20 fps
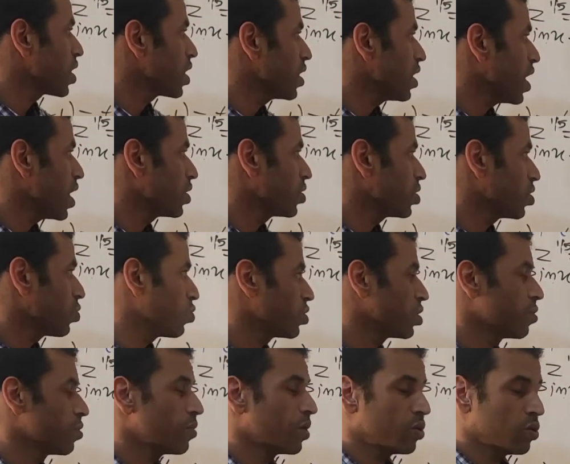x equals
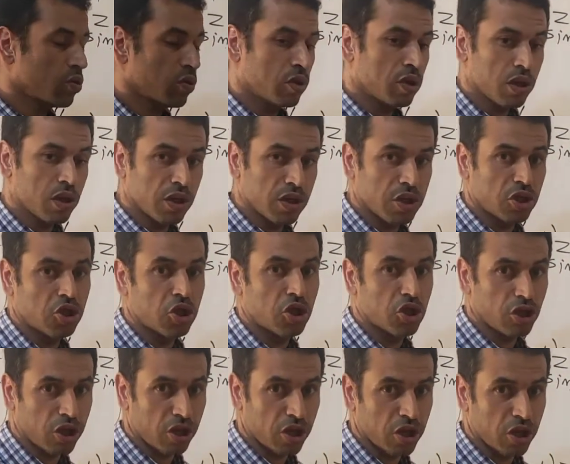number 2 is
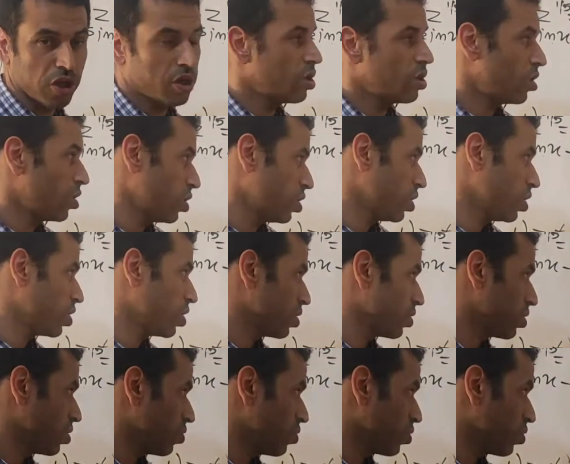strictly
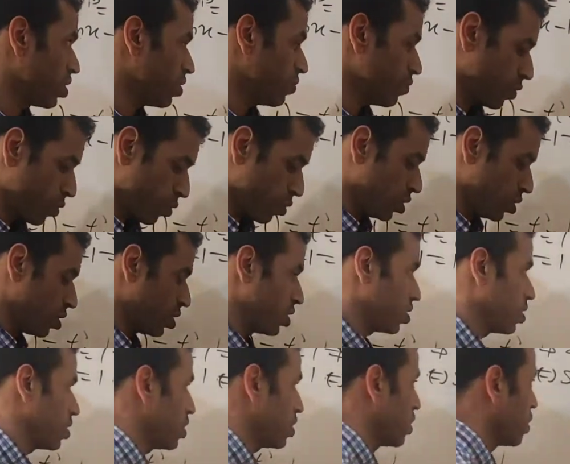ridiculous, okay, which is